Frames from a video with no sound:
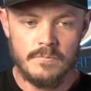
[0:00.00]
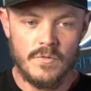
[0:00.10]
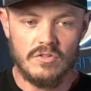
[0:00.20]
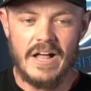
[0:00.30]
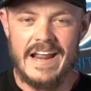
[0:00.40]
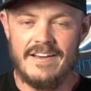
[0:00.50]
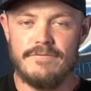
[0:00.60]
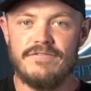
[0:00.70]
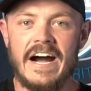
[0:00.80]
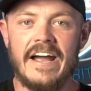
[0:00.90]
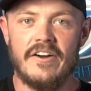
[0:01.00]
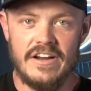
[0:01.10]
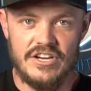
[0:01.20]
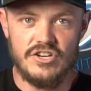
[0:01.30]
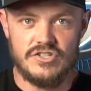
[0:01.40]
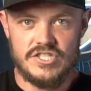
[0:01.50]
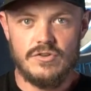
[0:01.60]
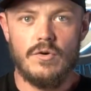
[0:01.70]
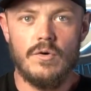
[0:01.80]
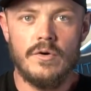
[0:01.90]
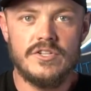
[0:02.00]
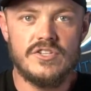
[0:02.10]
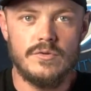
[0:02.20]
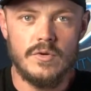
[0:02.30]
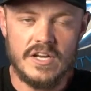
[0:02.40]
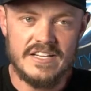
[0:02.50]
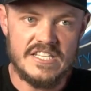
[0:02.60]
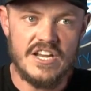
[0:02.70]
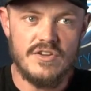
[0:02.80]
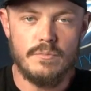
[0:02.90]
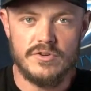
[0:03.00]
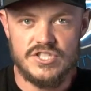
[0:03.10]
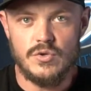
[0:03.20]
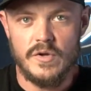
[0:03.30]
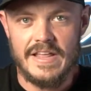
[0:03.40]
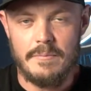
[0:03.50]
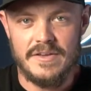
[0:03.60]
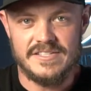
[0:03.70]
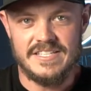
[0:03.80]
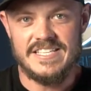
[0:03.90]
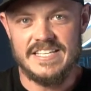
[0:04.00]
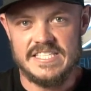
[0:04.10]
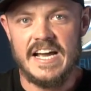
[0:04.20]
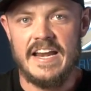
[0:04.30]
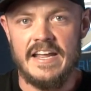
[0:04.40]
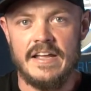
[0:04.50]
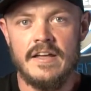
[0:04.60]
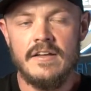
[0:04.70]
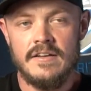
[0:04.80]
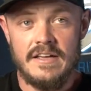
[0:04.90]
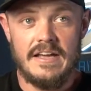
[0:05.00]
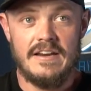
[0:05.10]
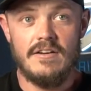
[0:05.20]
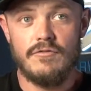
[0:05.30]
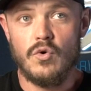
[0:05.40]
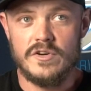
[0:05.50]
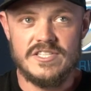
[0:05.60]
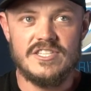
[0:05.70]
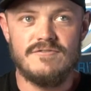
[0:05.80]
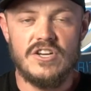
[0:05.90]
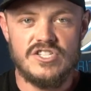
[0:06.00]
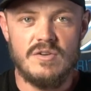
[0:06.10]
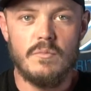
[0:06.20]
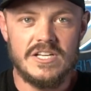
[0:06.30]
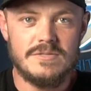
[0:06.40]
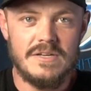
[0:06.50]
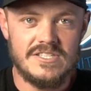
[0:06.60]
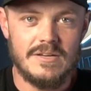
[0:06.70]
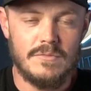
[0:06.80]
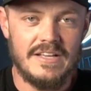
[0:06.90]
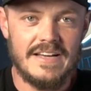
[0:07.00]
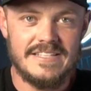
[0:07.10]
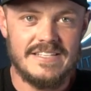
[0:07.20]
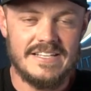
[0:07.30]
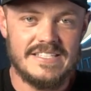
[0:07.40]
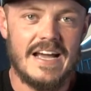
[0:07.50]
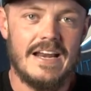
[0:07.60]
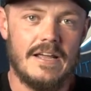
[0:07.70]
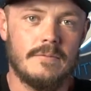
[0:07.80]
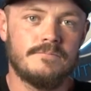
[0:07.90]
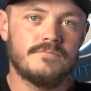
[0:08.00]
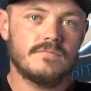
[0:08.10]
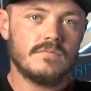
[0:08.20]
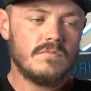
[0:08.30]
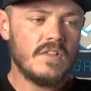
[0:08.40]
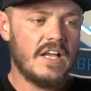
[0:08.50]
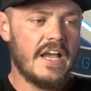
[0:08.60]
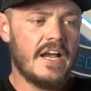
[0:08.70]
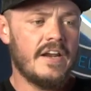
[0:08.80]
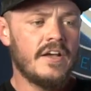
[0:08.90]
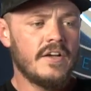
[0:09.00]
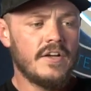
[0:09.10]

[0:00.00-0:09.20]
light a fire in your soul to continue pursuing that, because it's exciting. And of course, this vision must be something that is exciting. And,